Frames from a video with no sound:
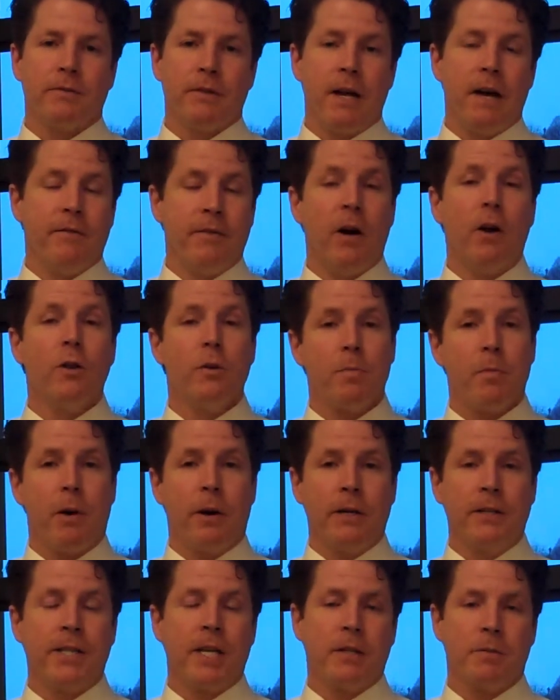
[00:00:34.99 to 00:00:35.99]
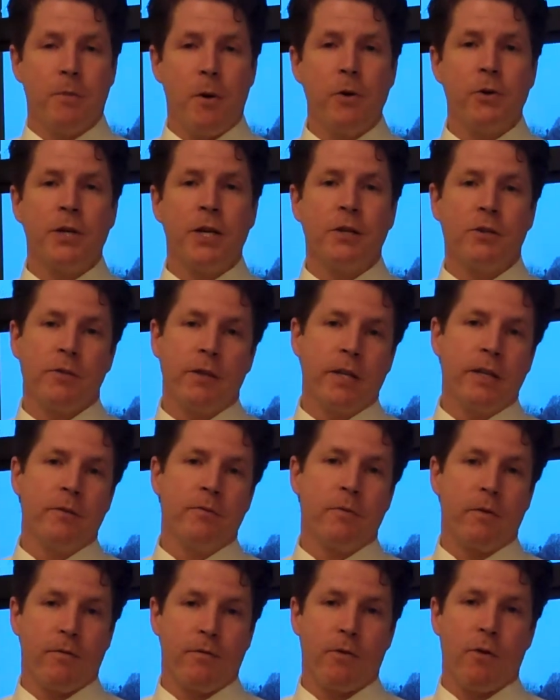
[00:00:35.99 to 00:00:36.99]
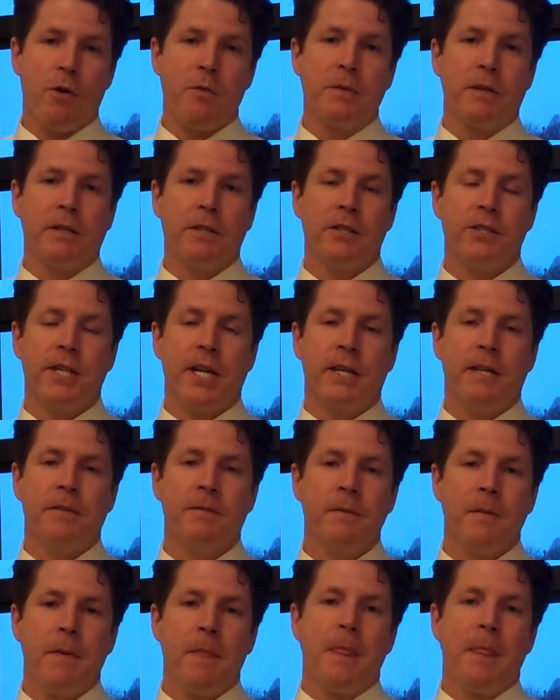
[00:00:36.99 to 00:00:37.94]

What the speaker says: of all the parties that's most interested in reforming the Senate.